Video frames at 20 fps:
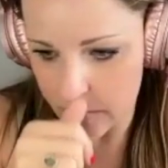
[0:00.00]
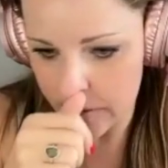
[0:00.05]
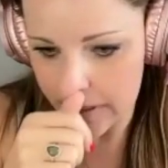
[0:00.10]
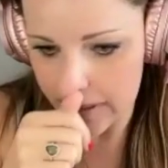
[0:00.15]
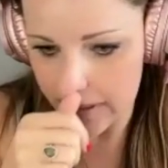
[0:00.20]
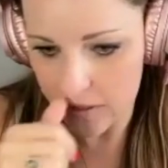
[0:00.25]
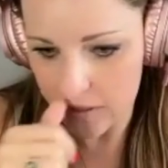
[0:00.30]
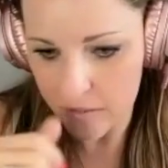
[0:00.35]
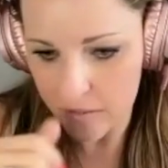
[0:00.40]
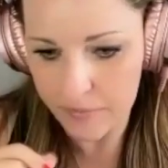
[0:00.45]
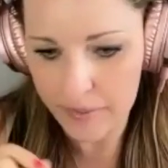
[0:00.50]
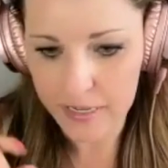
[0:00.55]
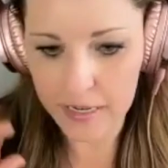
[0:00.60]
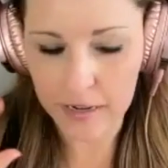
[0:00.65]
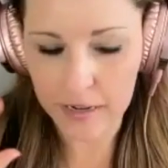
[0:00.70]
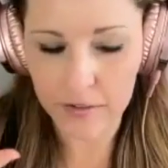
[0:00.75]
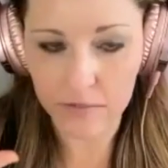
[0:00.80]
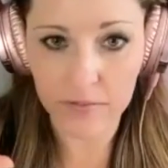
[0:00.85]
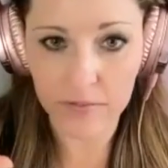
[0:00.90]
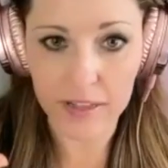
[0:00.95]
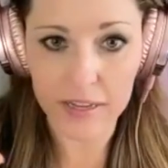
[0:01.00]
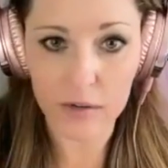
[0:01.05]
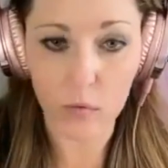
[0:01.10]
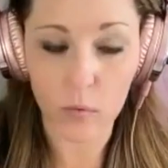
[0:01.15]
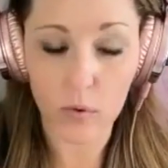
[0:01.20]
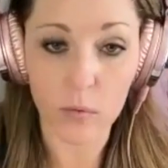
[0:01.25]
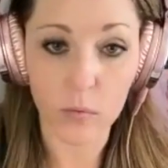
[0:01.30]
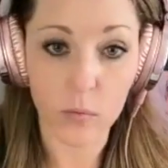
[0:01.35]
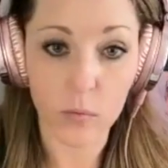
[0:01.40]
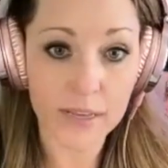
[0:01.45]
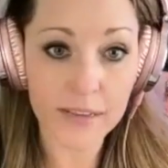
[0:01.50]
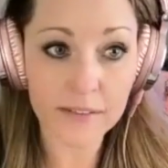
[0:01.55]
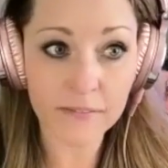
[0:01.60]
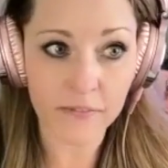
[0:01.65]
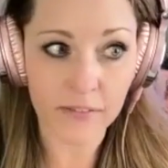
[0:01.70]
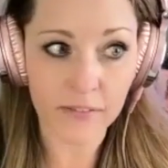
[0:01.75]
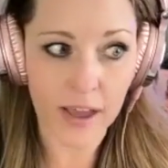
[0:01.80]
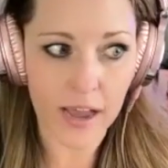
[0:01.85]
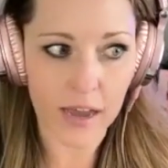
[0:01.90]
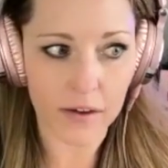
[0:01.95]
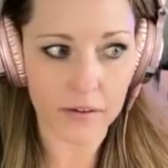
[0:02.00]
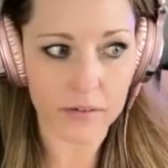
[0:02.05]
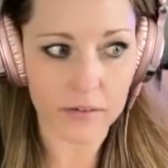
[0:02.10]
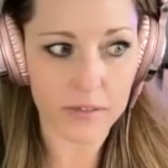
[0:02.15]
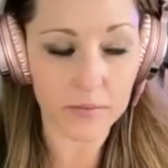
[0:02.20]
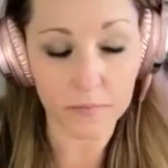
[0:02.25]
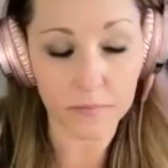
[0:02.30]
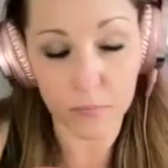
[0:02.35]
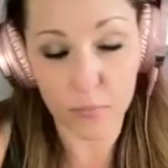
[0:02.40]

a little bit of like what we found